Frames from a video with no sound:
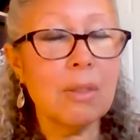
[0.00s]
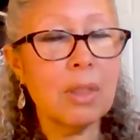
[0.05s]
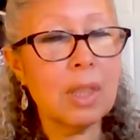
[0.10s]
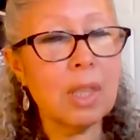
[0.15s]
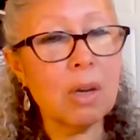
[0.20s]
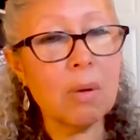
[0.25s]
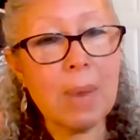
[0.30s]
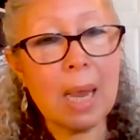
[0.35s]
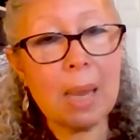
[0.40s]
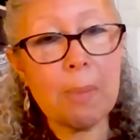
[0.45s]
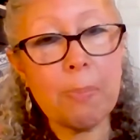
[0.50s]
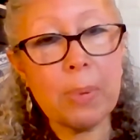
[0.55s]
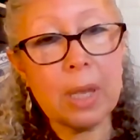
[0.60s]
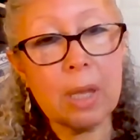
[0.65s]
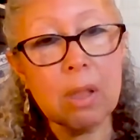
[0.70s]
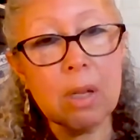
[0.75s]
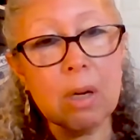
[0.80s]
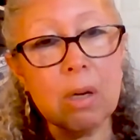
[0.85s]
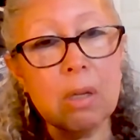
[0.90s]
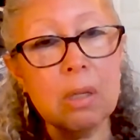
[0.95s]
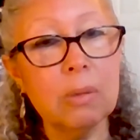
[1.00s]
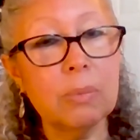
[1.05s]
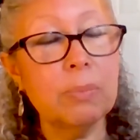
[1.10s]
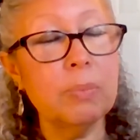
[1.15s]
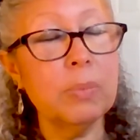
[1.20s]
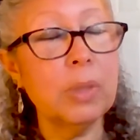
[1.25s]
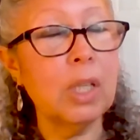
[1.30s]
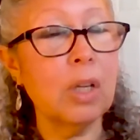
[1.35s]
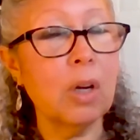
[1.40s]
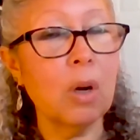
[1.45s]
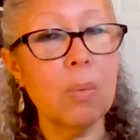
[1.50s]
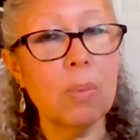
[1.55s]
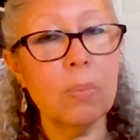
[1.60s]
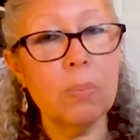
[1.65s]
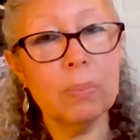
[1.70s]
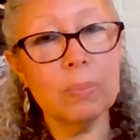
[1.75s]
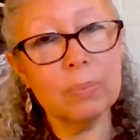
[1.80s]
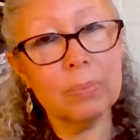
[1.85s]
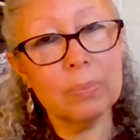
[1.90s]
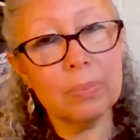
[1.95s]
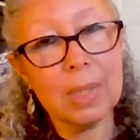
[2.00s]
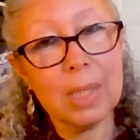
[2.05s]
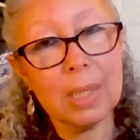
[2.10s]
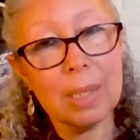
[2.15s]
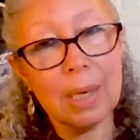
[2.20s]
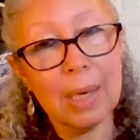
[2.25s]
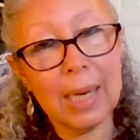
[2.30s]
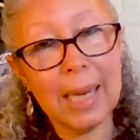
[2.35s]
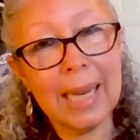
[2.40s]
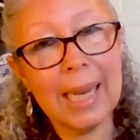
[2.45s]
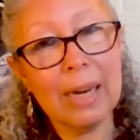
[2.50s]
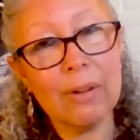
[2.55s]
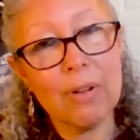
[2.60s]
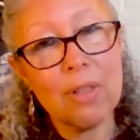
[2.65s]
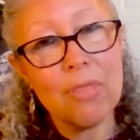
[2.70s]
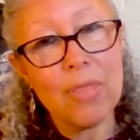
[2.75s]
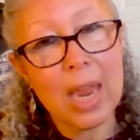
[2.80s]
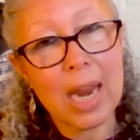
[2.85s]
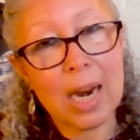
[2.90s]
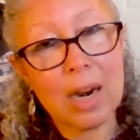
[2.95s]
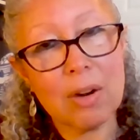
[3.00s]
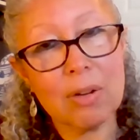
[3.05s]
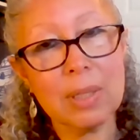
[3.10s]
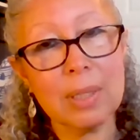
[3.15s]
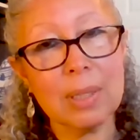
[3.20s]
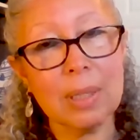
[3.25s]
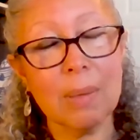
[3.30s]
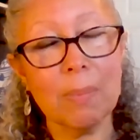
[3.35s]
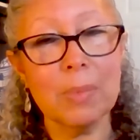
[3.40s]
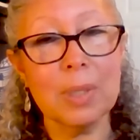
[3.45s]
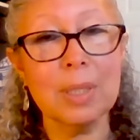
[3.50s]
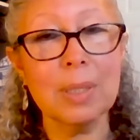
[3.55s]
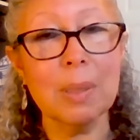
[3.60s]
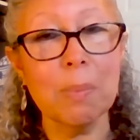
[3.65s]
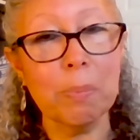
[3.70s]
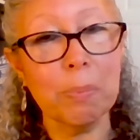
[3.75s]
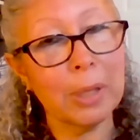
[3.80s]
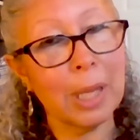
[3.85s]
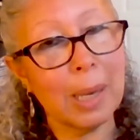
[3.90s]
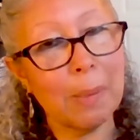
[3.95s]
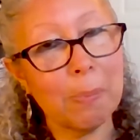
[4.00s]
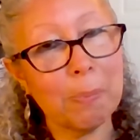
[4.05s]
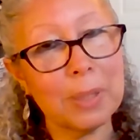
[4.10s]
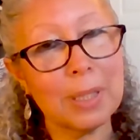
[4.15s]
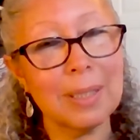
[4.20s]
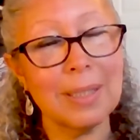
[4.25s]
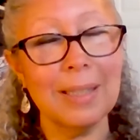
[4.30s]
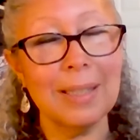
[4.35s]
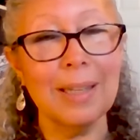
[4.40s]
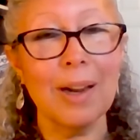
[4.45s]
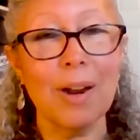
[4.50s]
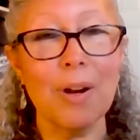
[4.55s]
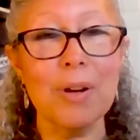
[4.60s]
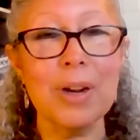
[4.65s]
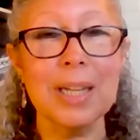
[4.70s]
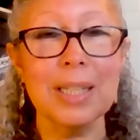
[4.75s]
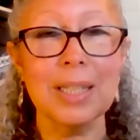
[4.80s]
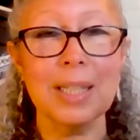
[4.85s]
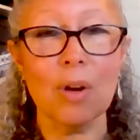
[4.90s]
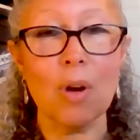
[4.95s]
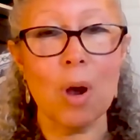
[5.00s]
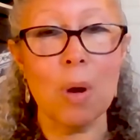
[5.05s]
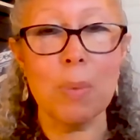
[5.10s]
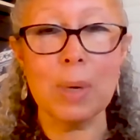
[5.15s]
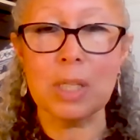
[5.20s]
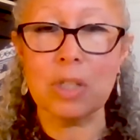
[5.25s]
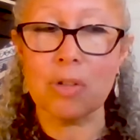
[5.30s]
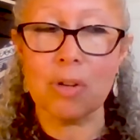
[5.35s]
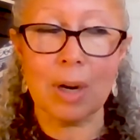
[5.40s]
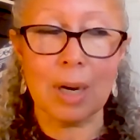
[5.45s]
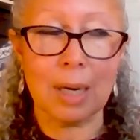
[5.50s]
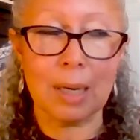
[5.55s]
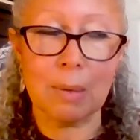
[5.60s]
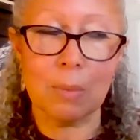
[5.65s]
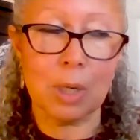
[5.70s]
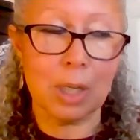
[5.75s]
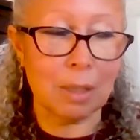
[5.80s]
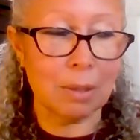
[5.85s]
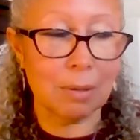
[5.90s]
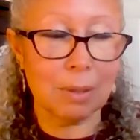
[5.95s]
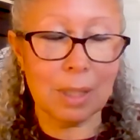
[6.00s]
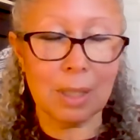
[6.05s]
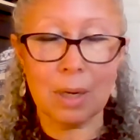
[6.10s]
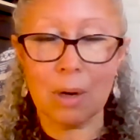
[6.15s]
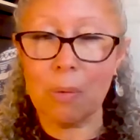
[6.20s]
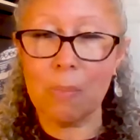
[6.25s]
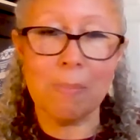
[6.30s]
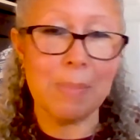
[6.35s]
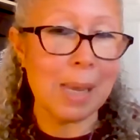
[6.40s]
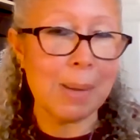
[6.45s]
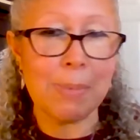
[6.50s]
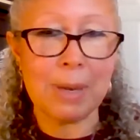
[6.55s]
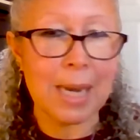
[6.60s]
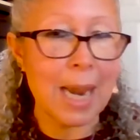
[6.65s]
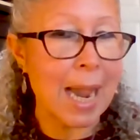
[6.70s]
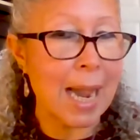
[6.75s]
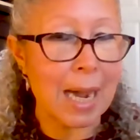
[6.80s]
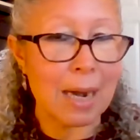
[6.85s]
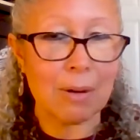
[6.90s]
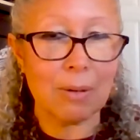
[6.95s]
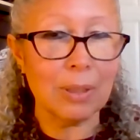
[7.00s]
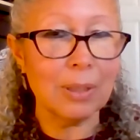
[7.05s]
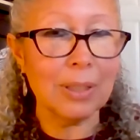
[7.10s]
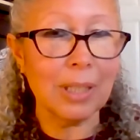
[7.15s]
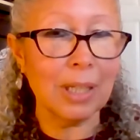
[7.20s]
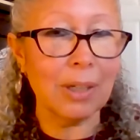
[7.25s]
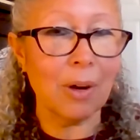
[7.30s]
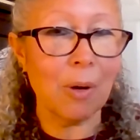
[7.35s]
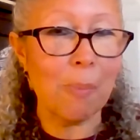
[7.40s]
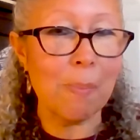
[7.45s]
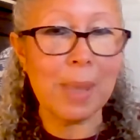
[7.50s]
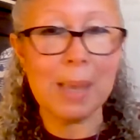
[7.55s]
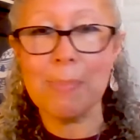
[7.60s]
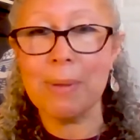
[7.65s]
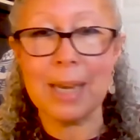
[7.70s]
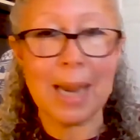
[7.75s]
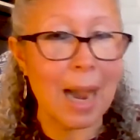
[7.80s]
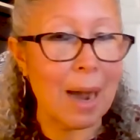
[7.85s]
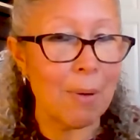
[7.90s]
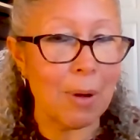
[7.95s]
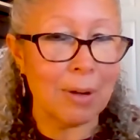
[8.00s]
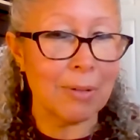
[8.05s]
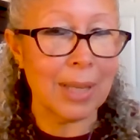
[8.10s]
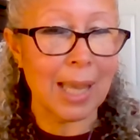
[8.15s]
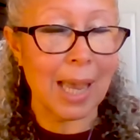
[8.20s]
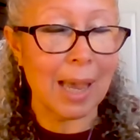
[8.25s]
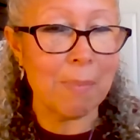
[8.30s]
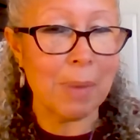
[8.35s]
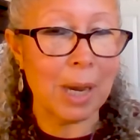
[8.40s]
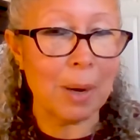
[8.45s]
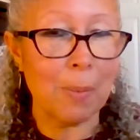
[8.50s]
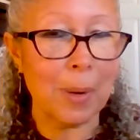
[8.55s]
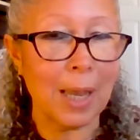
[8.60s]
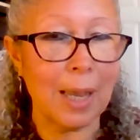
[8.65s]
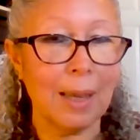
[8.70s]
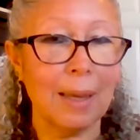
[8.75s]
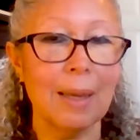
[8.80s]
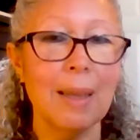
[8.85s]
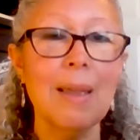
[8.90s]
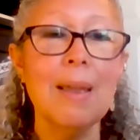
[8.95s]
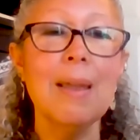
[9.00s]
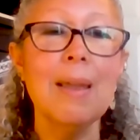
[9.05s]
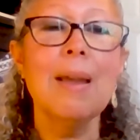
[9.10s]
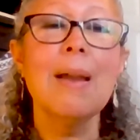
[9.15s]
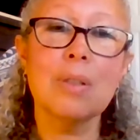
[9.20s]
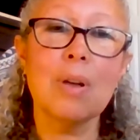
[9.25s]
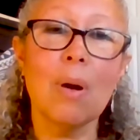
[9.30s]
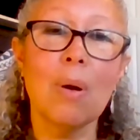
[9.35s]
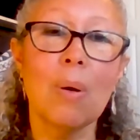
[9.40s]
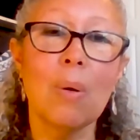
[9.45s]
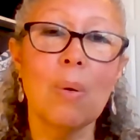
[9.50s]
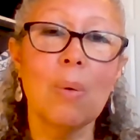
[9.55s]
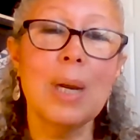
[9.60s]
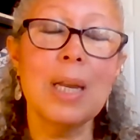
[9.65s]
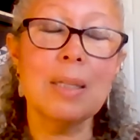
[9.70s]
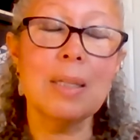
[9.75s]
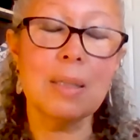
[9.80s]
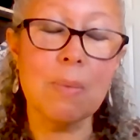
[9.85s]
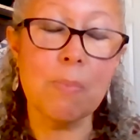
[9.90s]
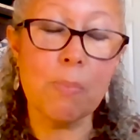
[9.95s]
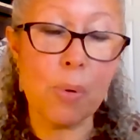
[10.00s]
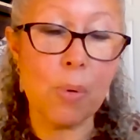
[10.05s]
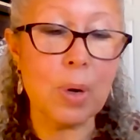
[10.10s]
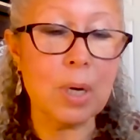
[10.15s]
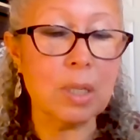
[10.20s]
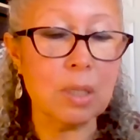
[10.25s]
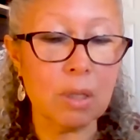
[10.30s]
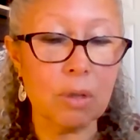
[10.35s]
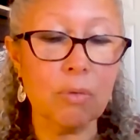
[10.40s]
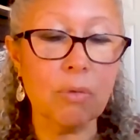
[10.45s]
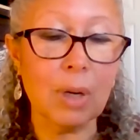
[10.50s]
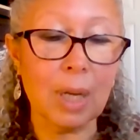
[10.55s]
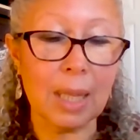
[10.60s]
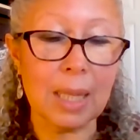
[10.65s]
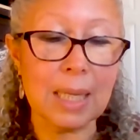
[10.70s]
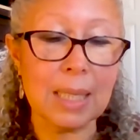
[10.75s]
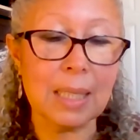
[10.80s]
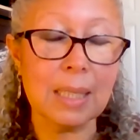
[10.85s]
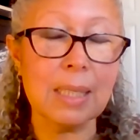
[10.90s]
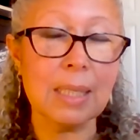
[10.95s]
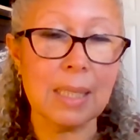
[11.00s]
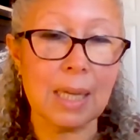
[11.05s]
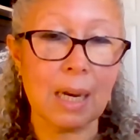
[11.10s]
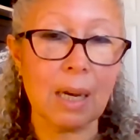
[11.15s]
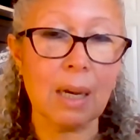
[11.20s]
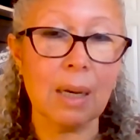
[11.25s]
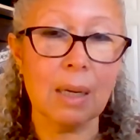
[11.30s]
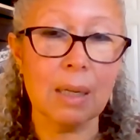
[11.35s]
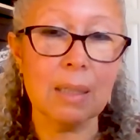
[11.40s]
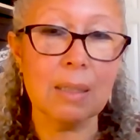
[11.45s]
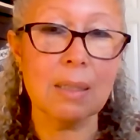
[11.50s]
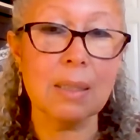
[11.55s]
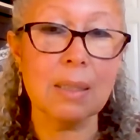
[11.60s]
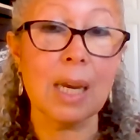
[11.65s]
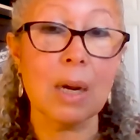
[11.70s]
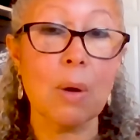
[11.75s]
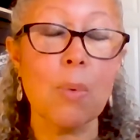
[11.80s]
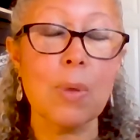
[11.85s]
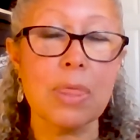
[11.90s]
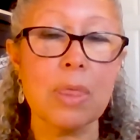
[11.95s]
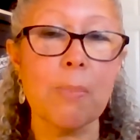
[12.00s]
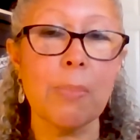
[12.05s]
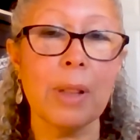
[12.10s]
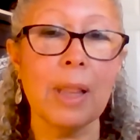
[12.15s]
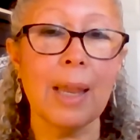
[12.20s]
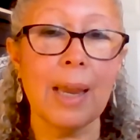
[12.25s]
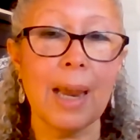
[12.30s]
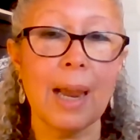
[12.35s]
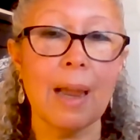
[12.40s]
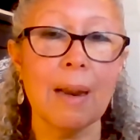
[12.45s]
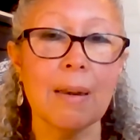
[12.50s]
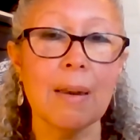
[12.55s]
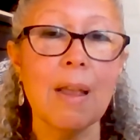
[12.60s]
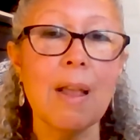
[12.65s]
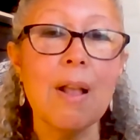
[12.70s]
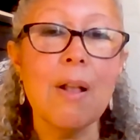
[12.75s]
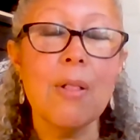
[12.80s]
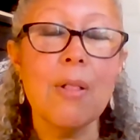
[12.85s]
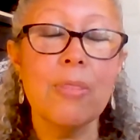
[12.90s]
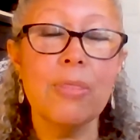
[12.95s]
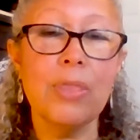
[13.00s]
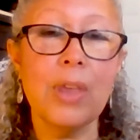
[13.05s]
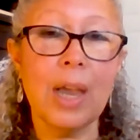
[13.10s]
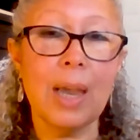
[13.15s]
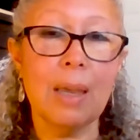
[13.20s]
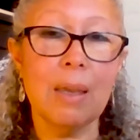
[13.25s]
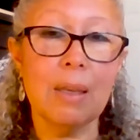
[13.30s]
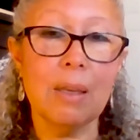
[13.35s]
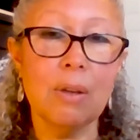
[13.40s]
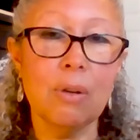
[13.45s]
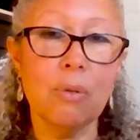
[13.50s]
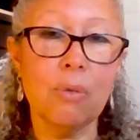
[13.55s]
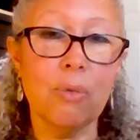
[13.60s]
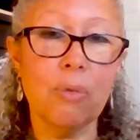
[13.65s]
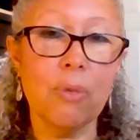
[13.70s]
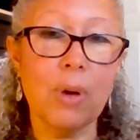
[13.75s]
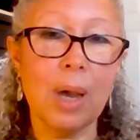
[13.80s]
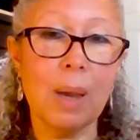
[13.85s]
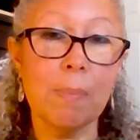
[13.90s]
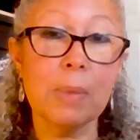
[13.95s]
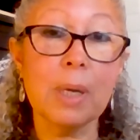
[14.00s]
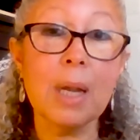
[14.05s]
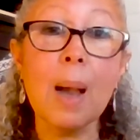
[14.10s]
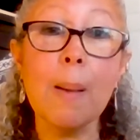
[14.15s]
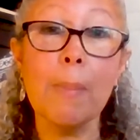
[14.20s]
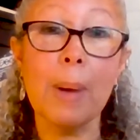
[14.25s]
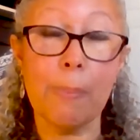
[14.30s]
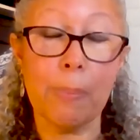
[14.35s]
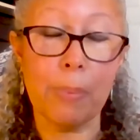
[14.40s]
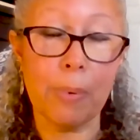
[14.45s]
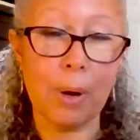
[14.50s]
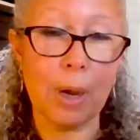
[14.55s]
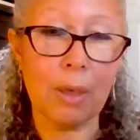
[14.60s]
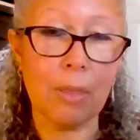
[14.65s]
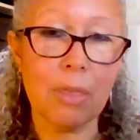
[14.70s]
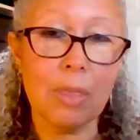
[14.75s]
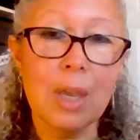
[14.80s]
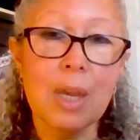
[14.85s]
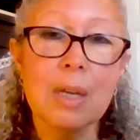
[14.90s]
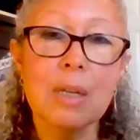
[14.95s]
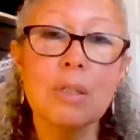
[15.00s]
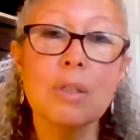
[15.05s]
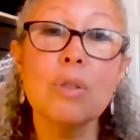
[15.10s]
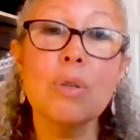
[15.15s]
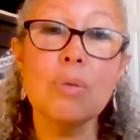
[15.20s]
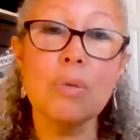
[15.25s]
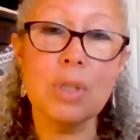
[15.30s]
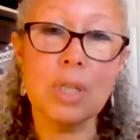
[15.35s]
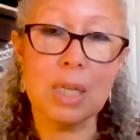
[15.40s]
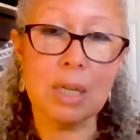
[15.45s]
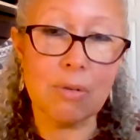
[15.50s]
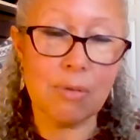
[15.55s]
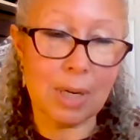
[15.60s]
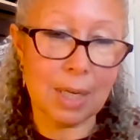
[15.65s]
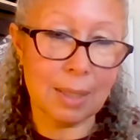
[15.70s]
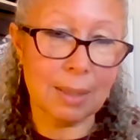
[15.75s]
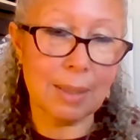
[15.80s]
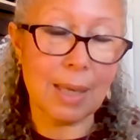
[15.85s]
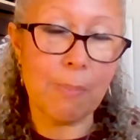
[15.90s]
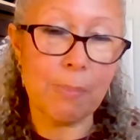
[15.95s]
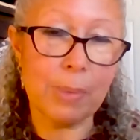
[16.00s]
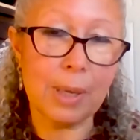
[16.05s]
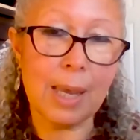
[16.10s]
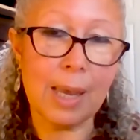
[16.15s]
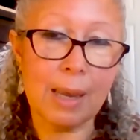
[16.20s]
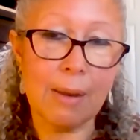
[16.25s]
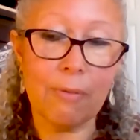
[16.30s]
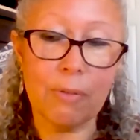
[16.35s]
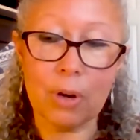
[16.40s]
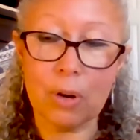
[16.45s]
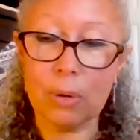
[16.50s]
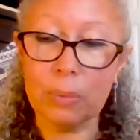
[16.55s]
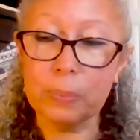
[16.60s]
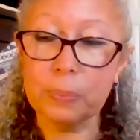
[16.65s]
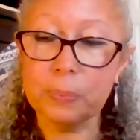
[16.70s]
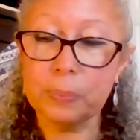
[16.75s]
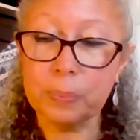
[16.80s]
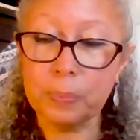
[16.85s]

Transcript: There might be a little, here and there, some blips, because they're always trying, well, maybe now I'll get my way. So it's important to really stick with the plan that you've come up with to decrease that behavior.